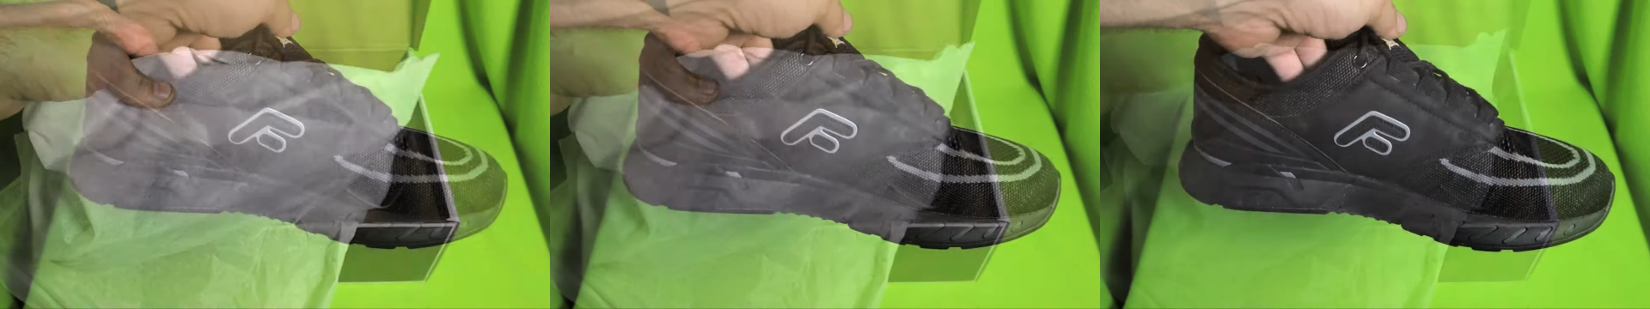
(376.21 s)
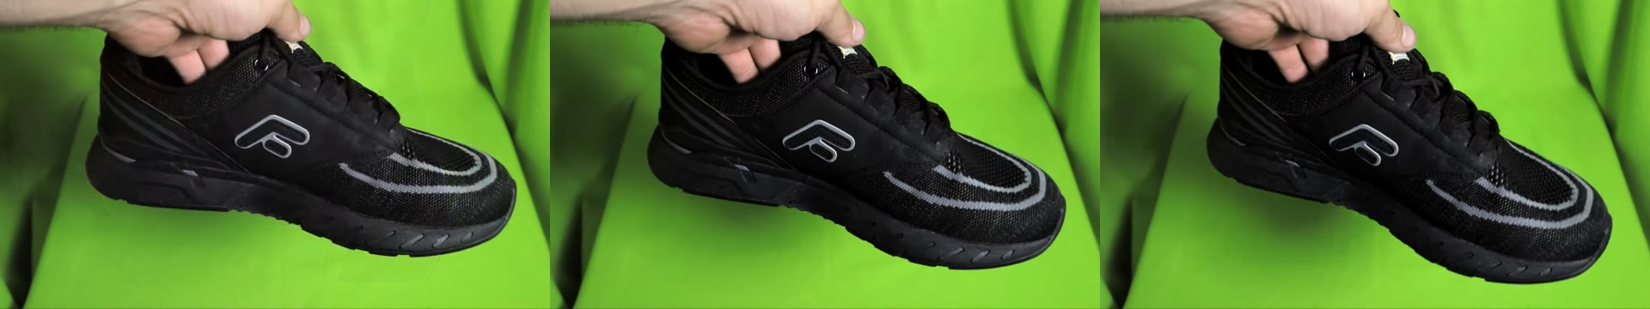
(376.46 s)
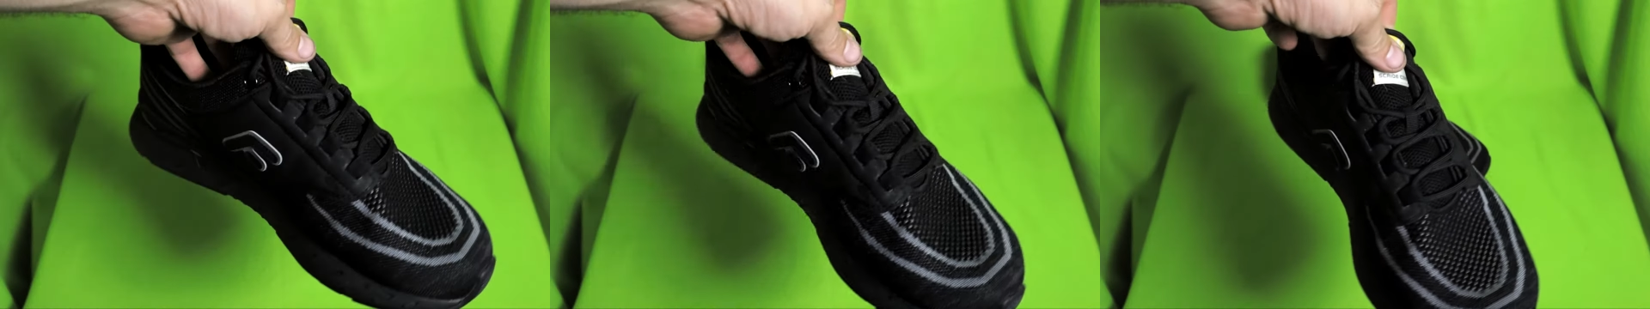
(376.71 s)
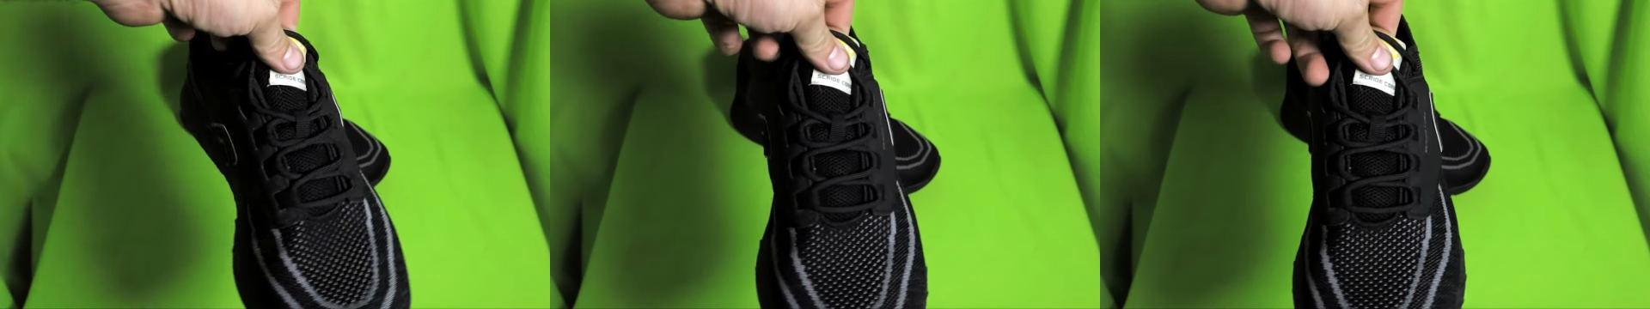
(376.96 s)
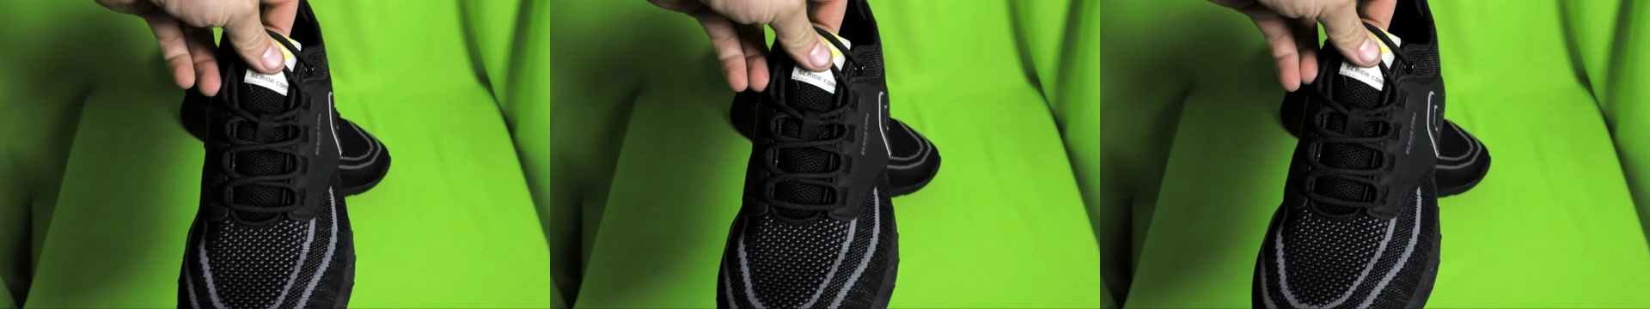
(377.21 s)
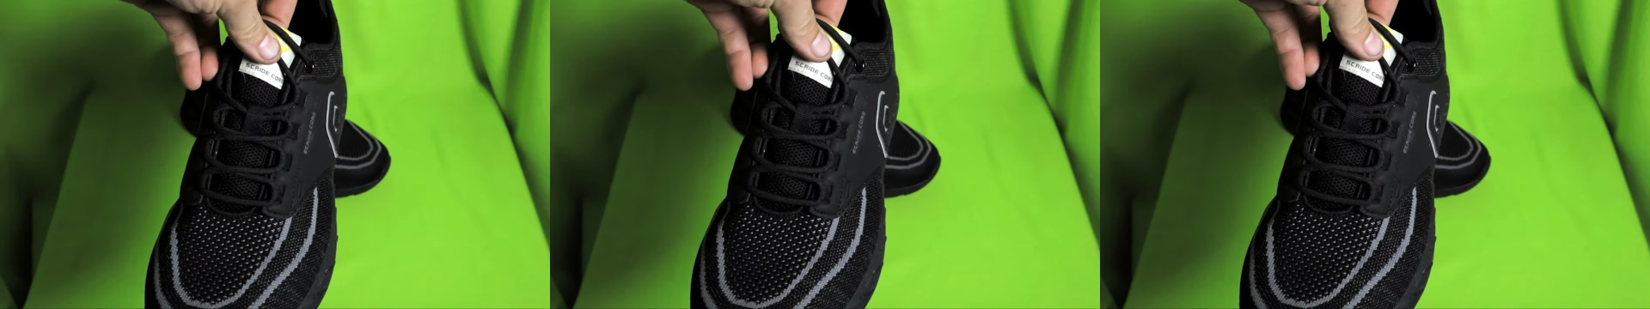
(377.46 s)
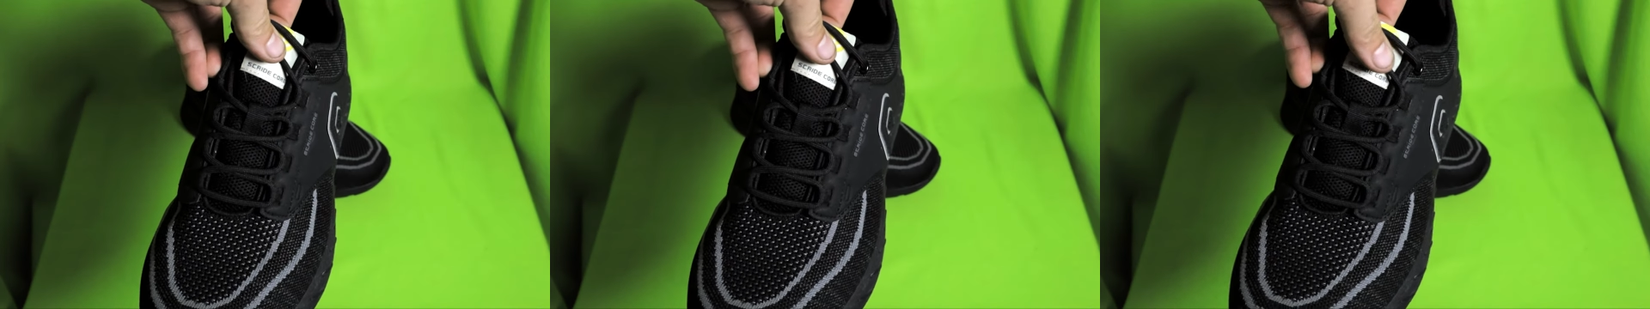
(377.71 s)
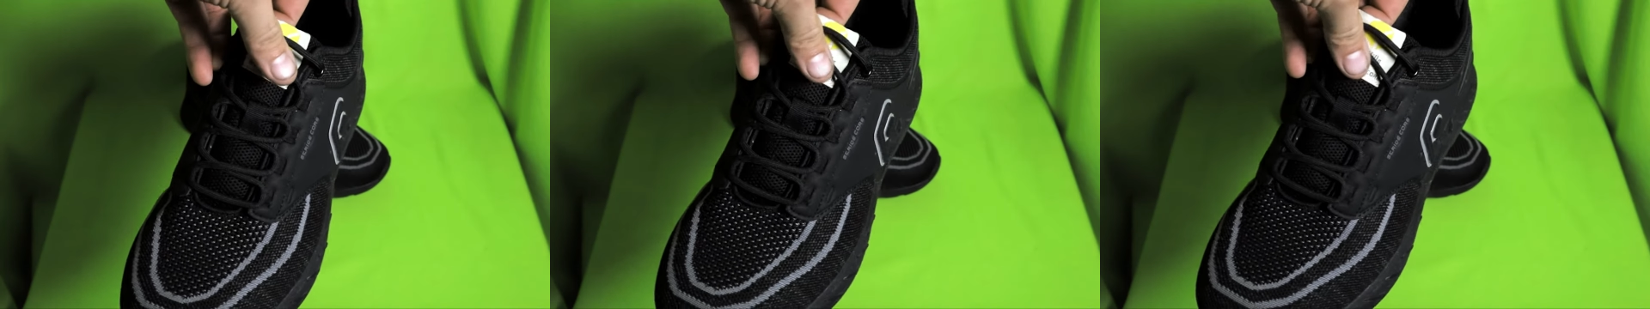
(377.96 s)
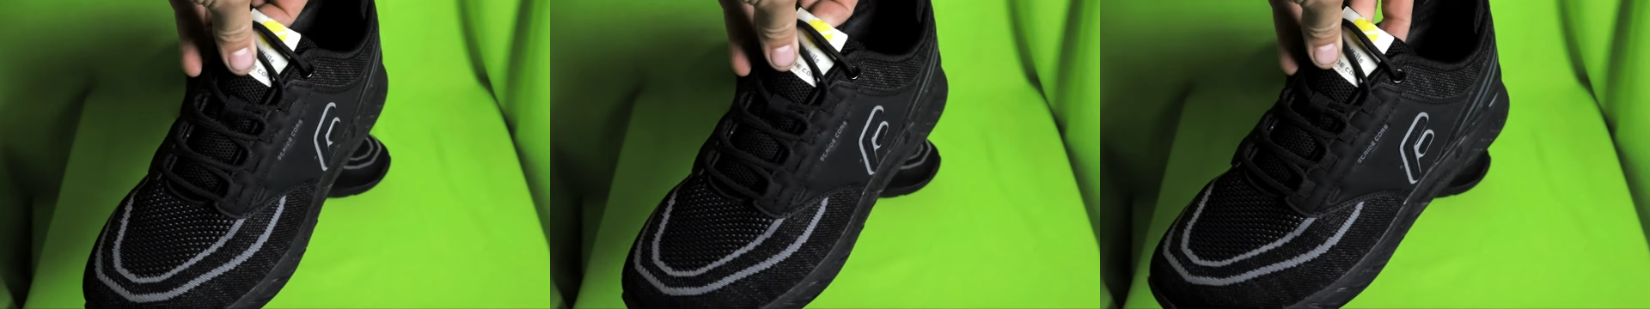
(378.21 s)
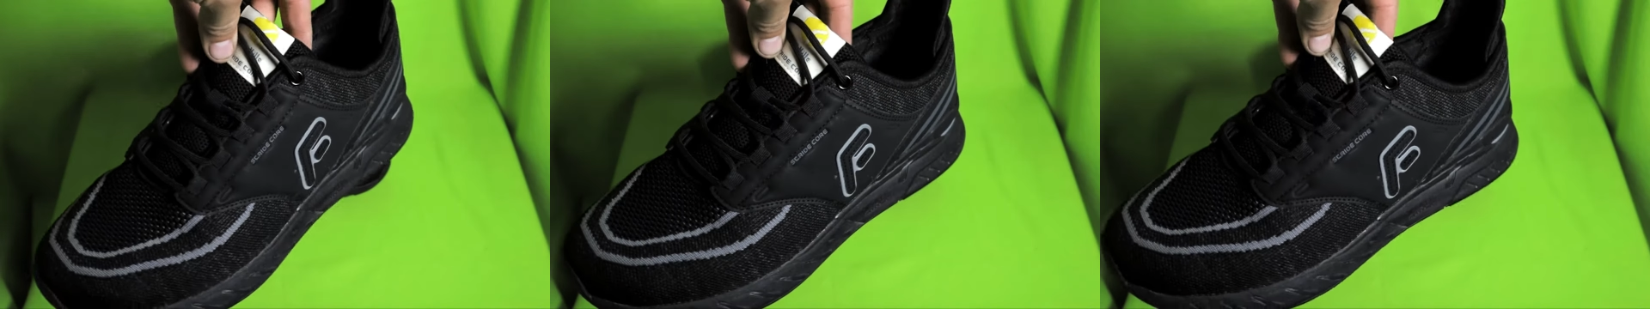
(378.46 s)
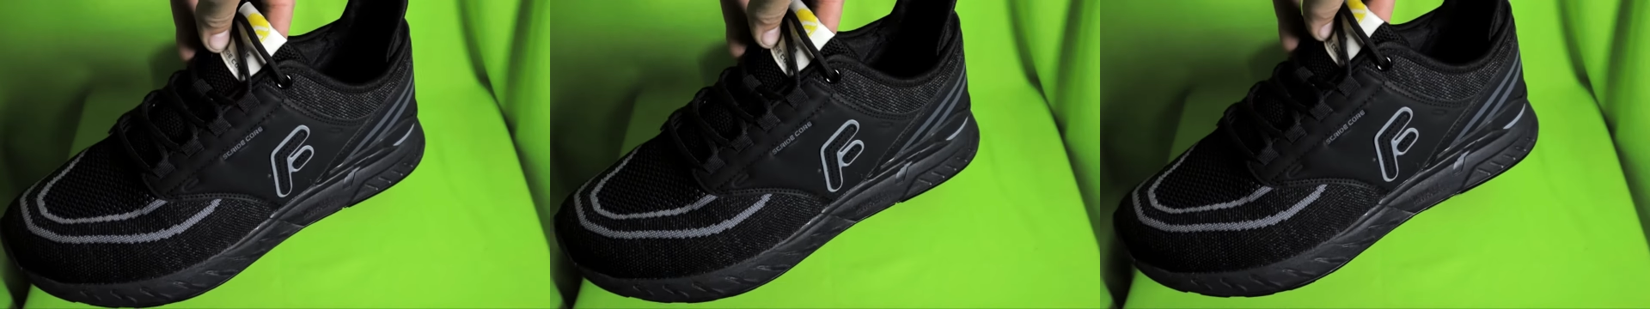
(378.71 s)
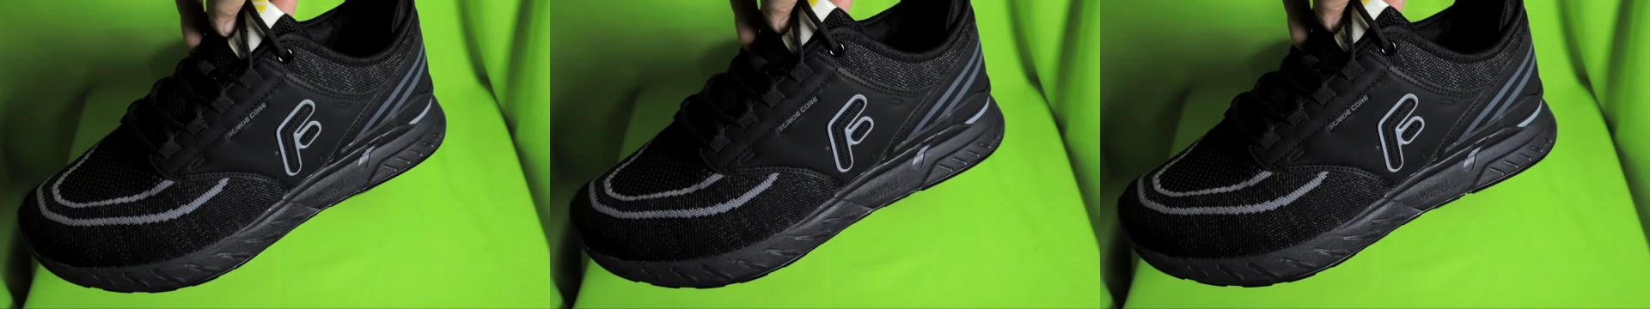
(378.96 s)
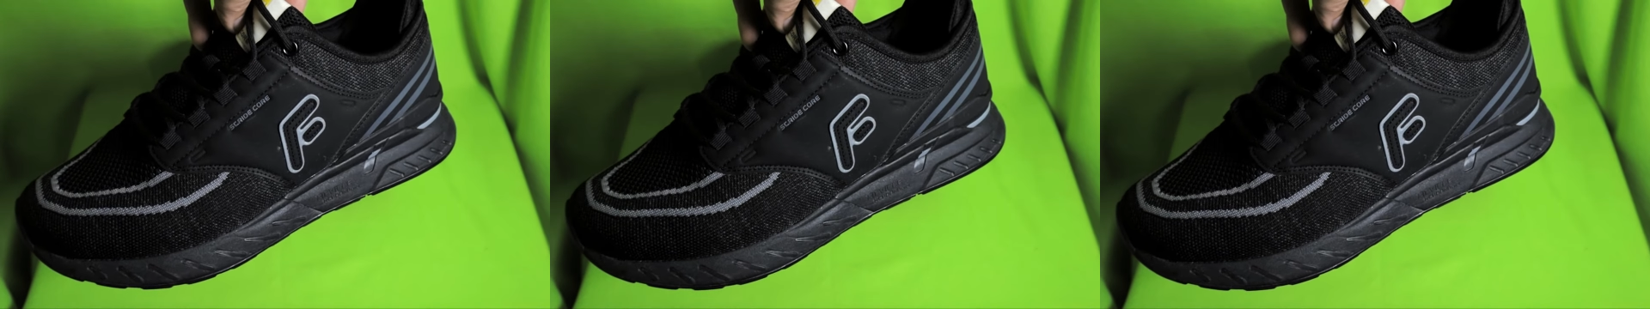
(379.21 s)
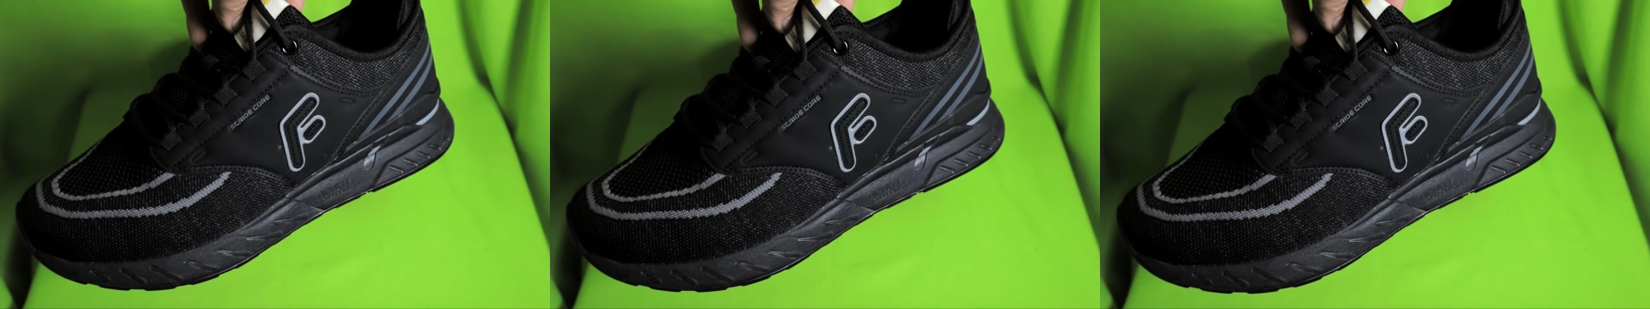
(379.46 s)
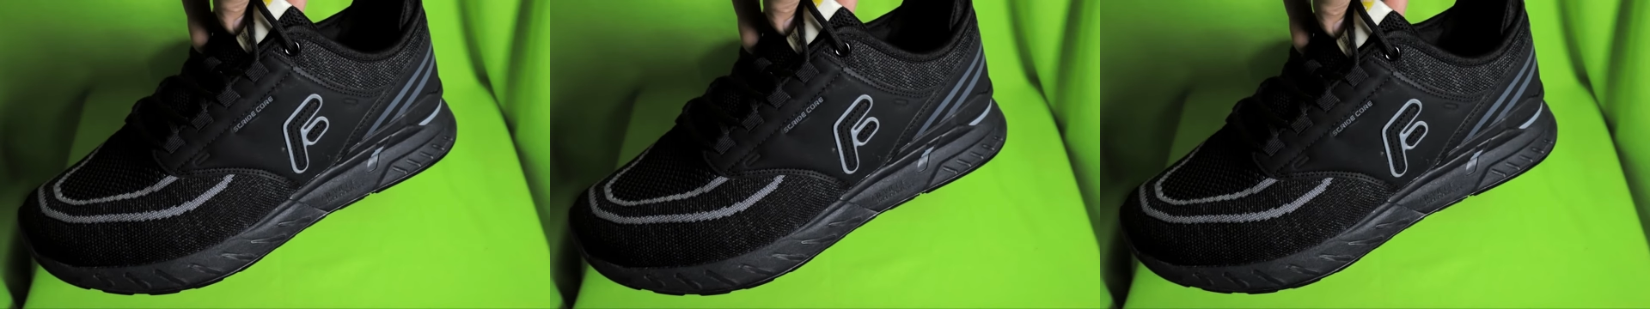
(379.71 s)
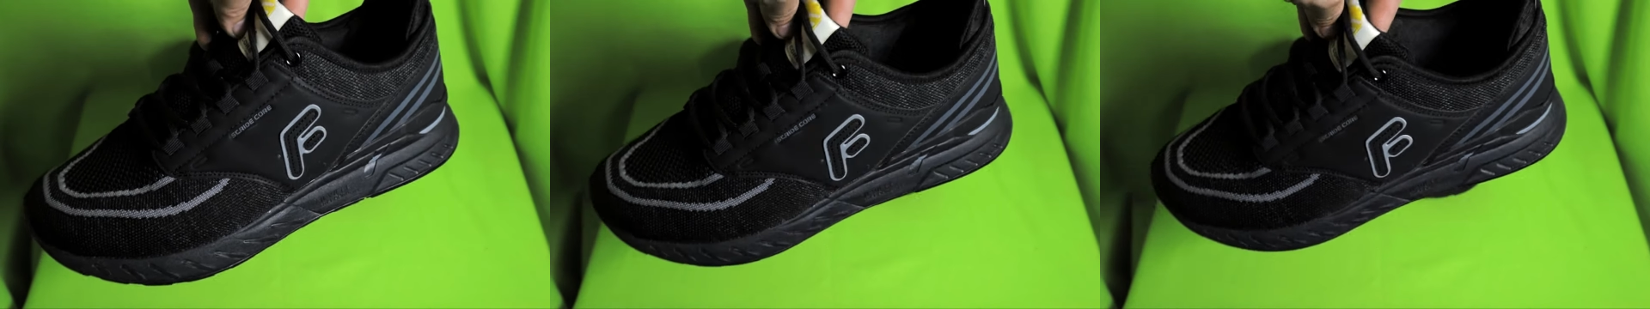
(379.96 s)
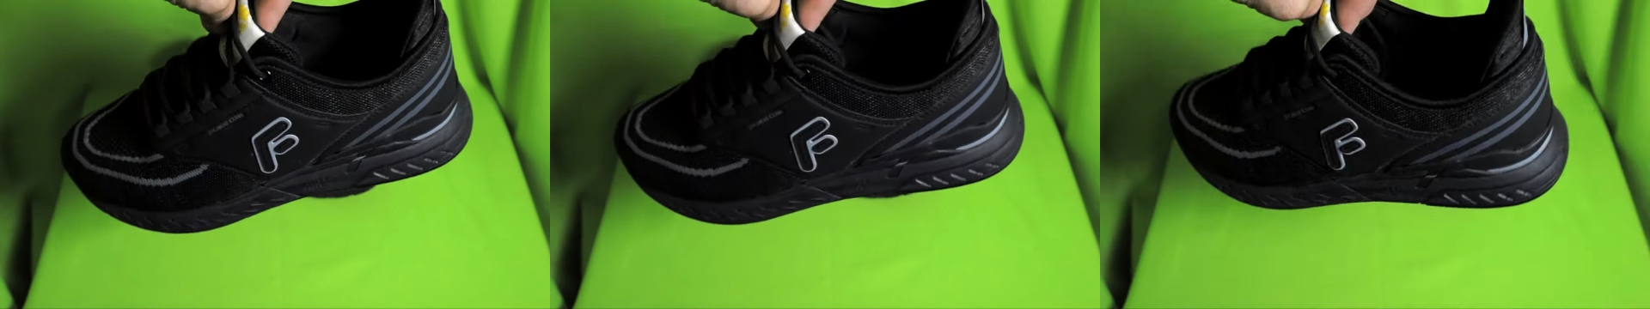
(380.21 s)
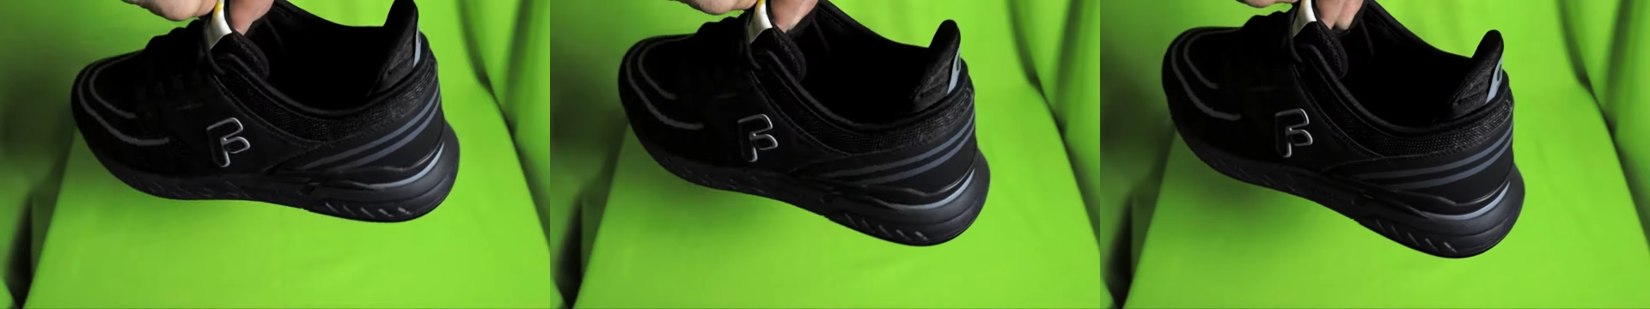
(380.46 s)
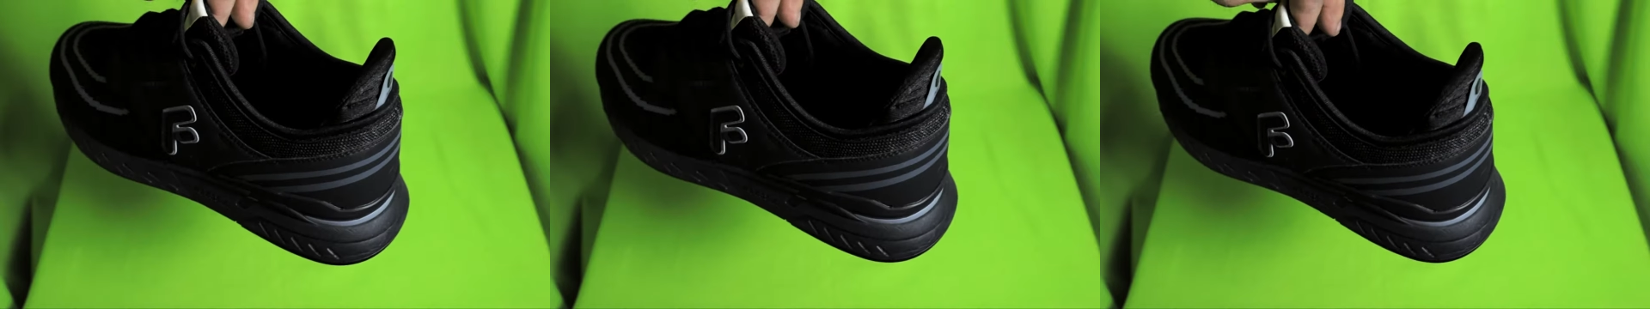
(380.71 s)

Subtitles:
(no speaker visible)